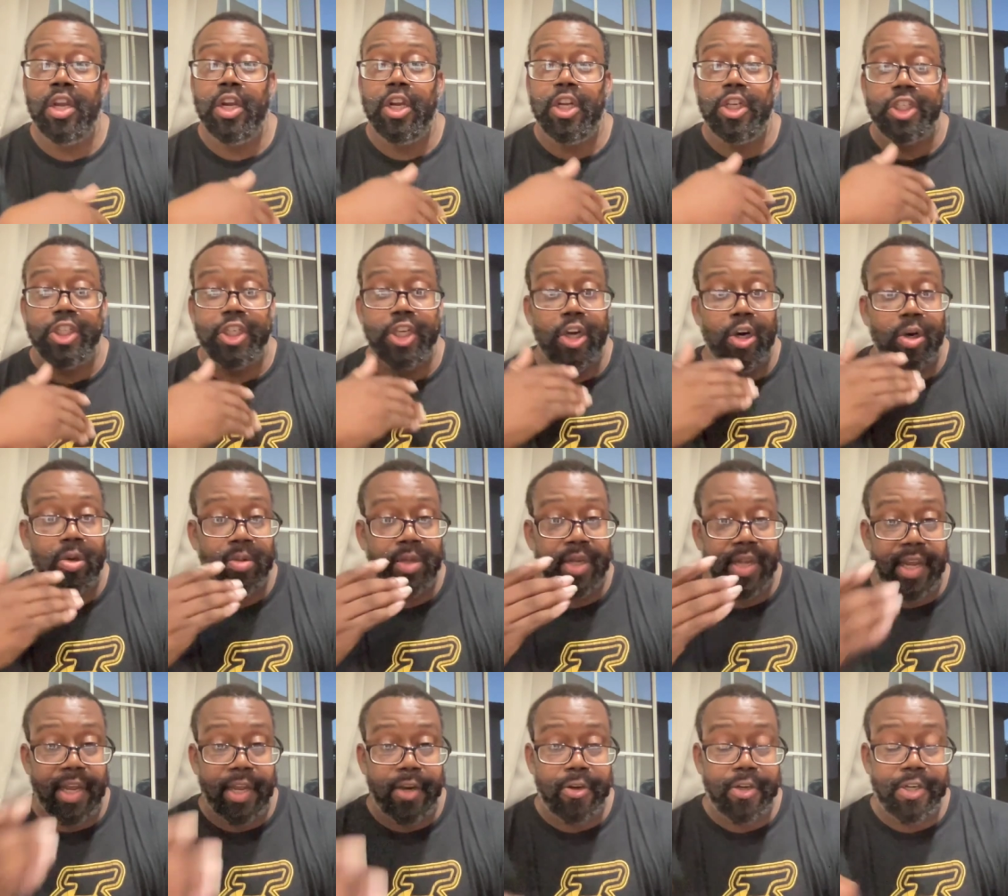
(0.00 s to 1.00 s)
Showed
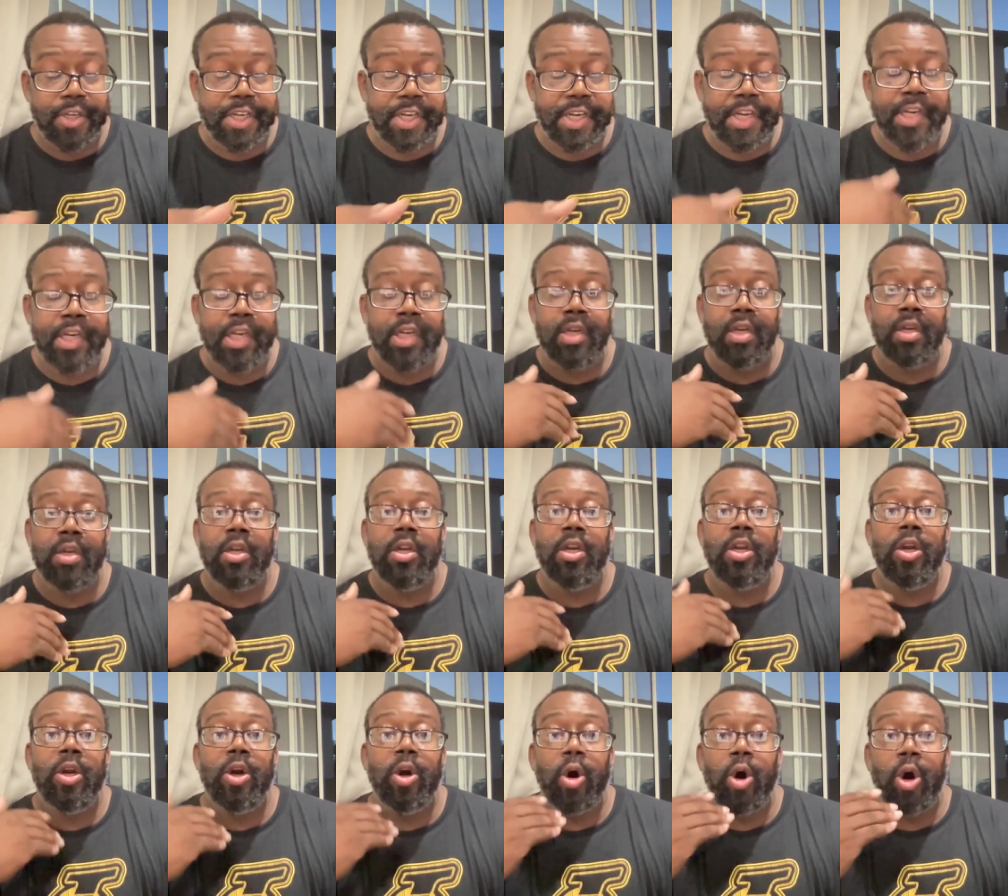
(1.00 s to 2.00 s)
energy
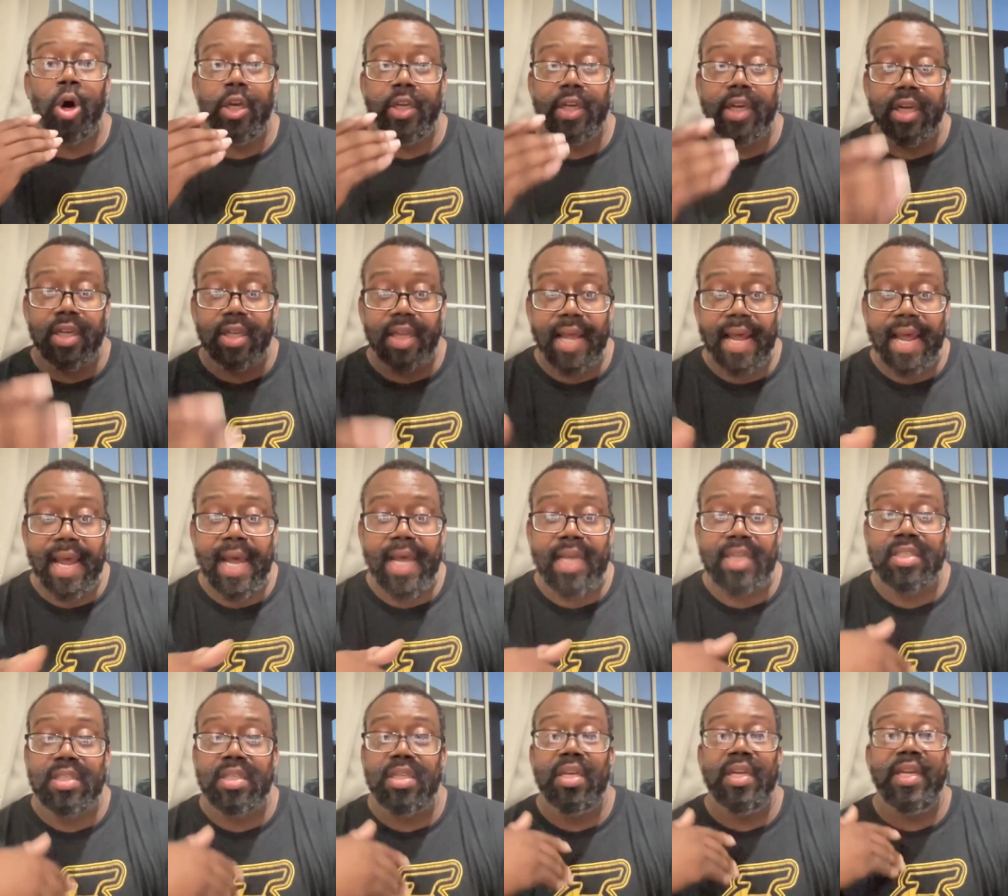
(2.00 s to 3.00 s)
on the
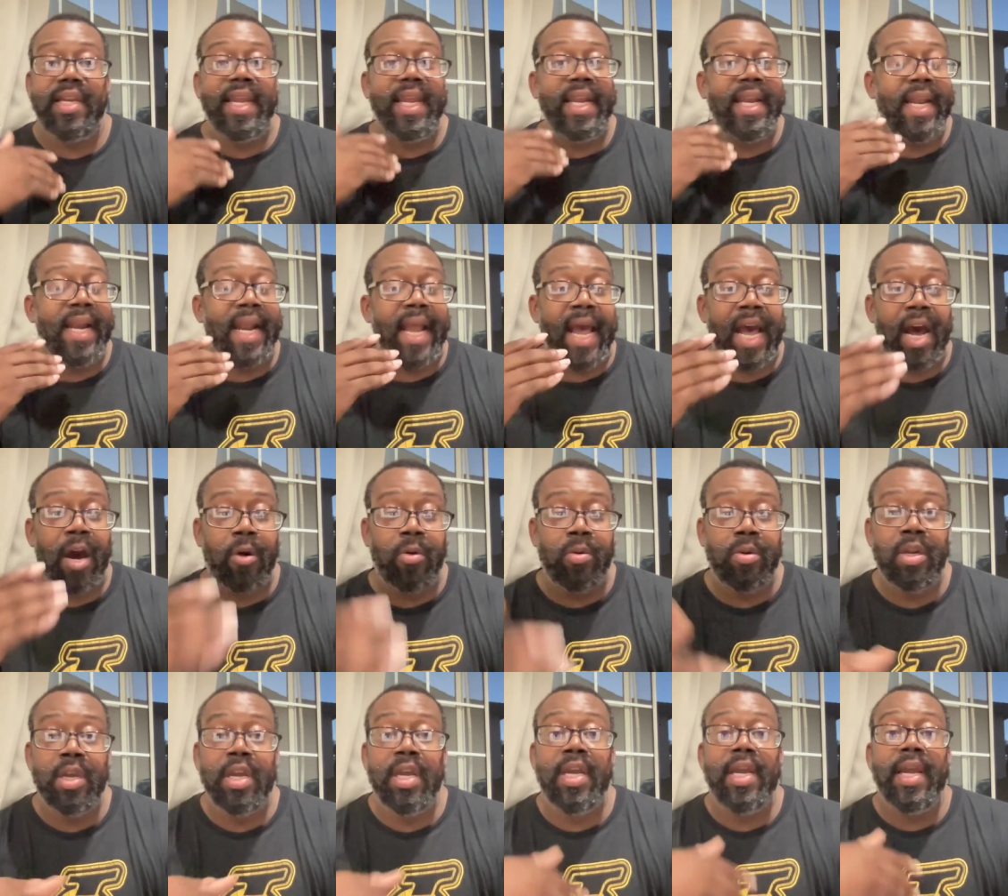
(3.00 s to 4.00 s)
glass, getting
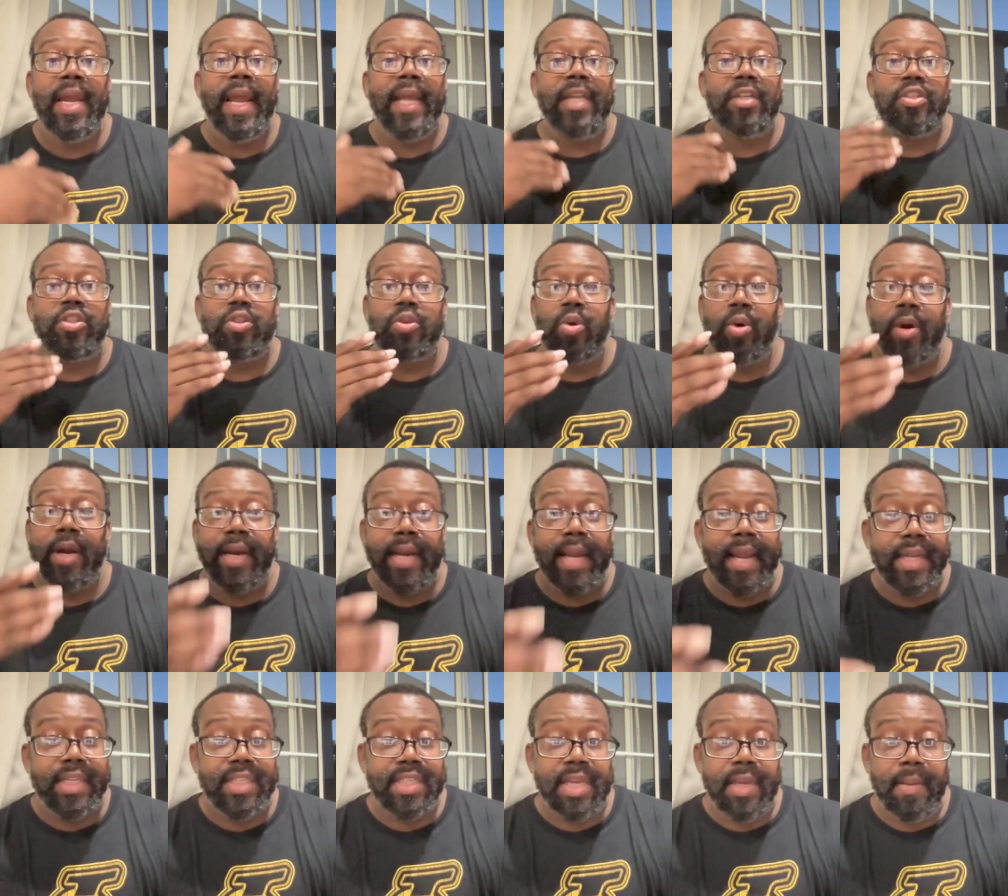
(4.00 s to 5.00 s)
out and scoring
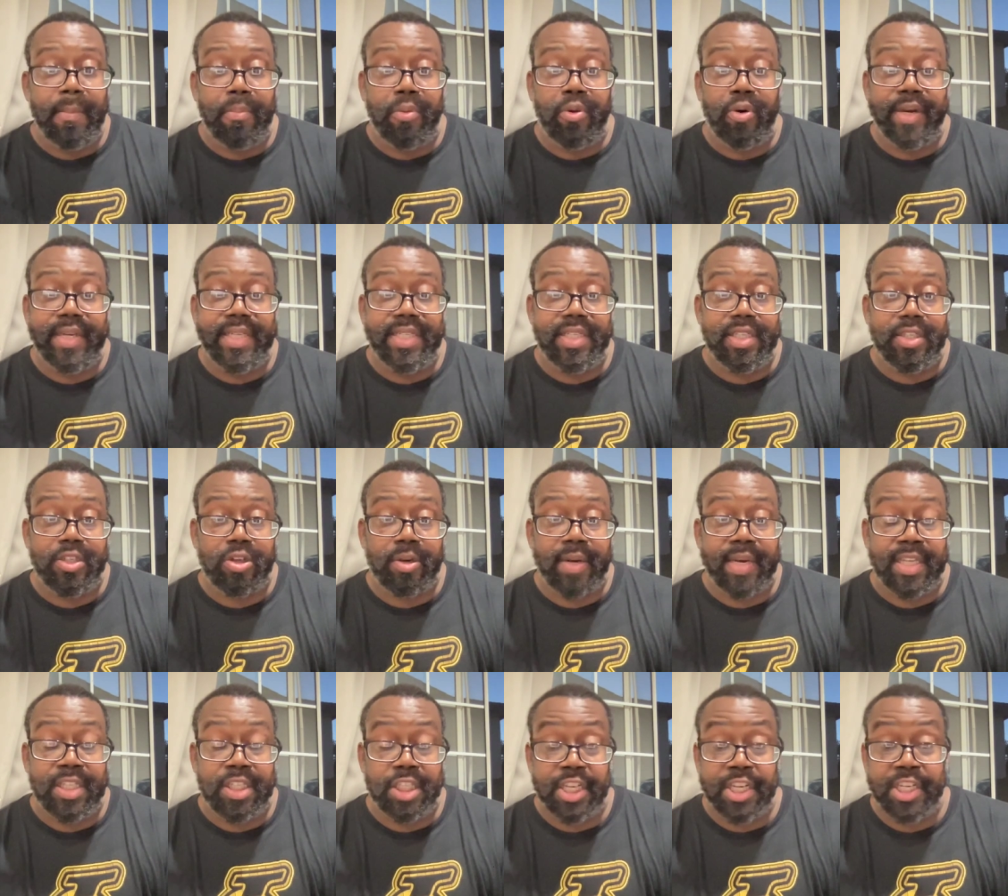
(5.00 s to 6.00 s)
19 points in
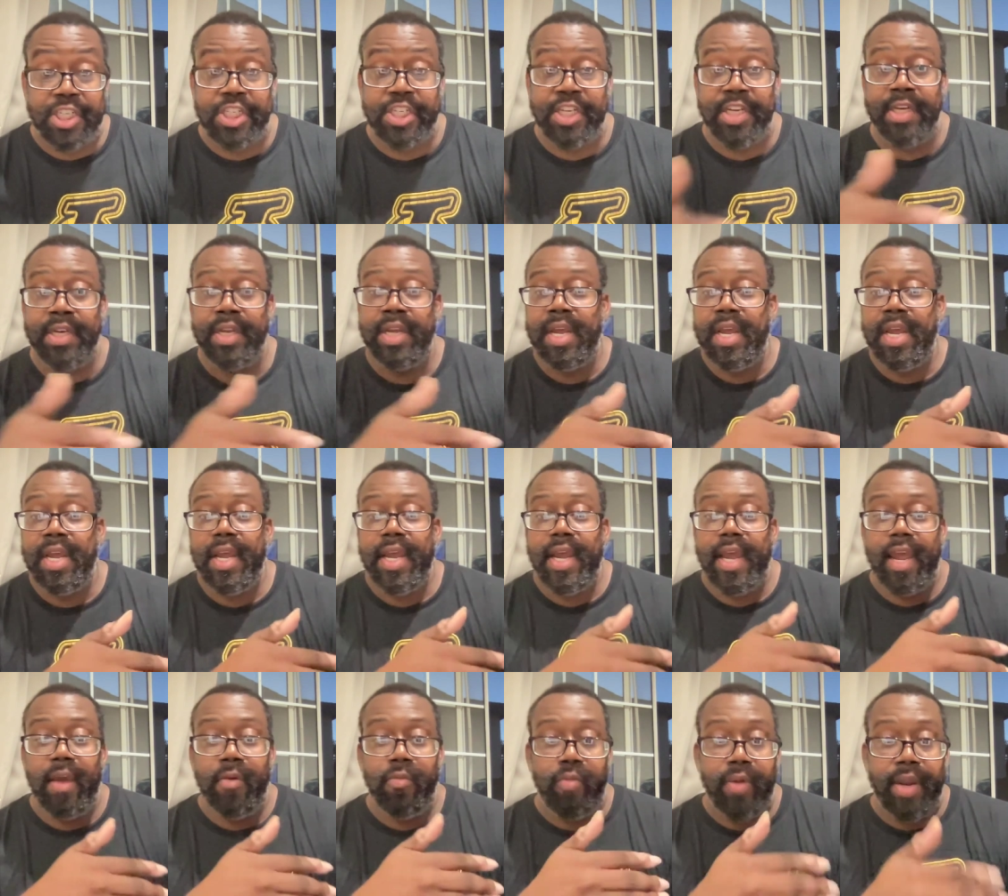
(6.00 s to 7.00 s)
transition
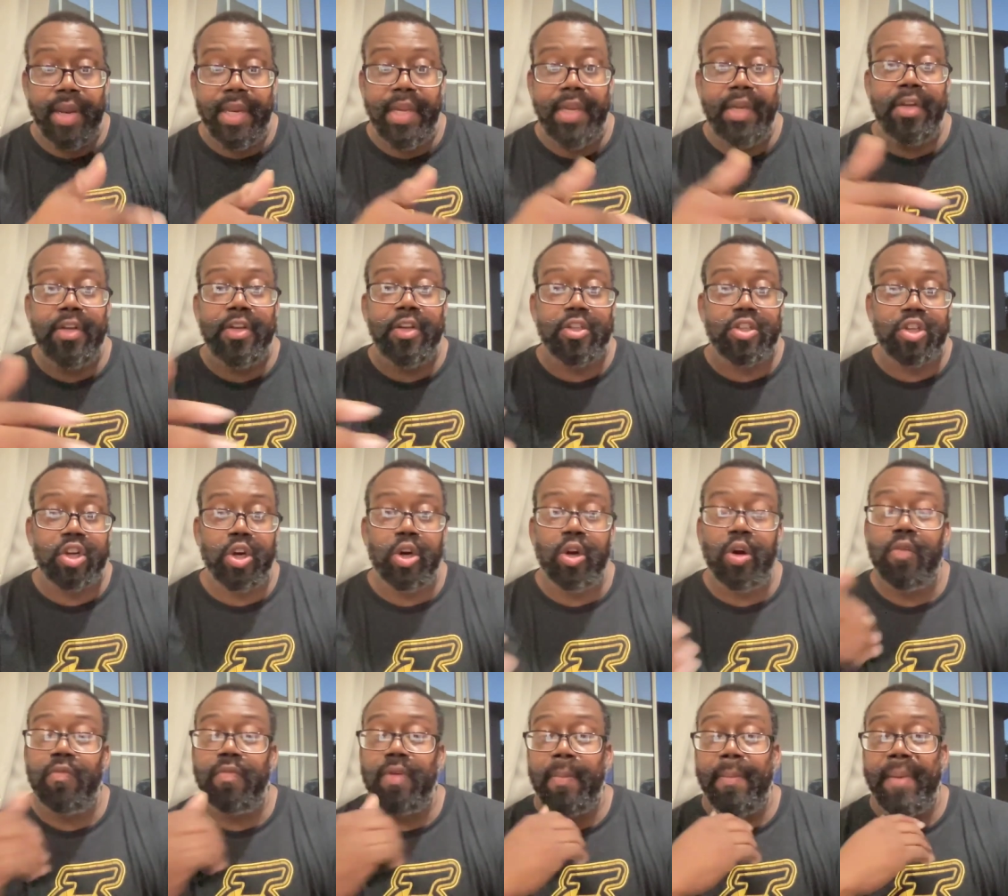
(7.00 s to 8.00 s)
and winning the
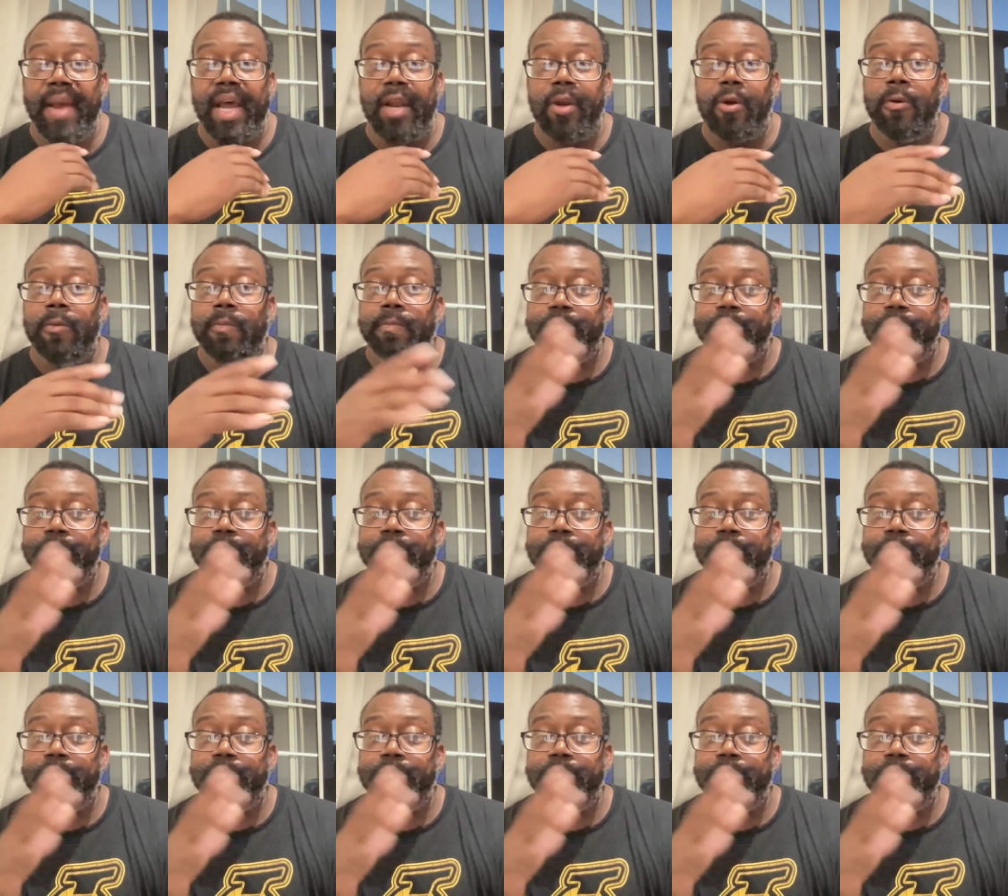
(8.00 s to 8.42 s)
turnover battle.